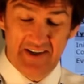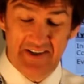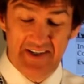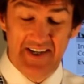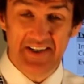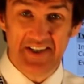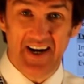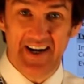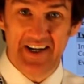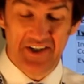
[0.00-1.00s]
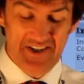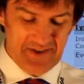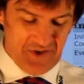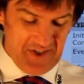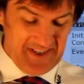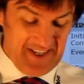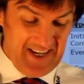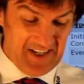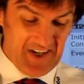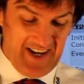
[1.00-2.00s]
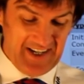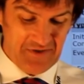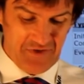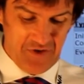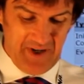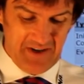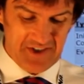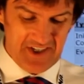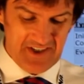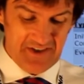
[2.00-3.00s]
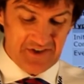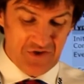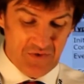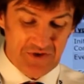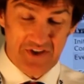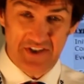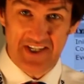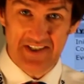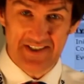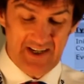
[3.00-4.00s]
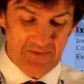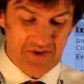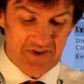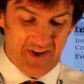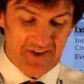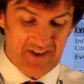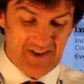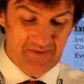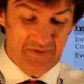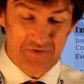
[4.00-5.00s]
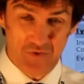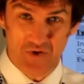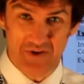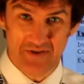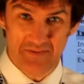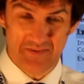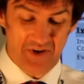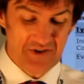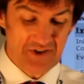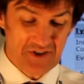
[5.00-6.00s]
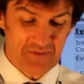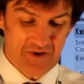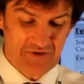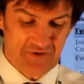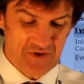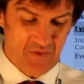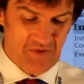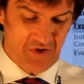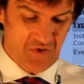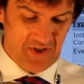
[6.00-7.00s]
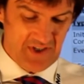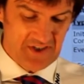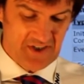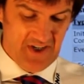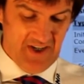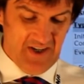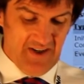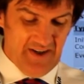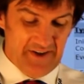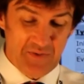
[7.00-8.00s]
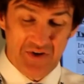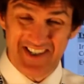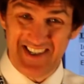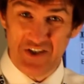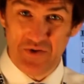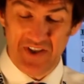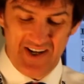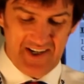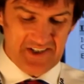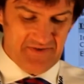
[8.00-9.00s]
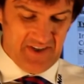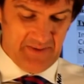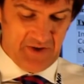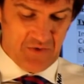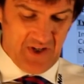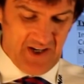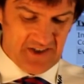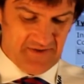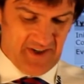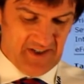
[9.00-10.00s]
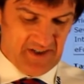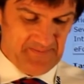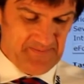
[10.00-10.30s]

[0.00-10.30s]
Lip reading: eagle-eyed of you might have said there's noticed that the date and time was actually before March, because it's March 1st when we're recording this. And it's because I didn't go to the last event. Let me go to the last event,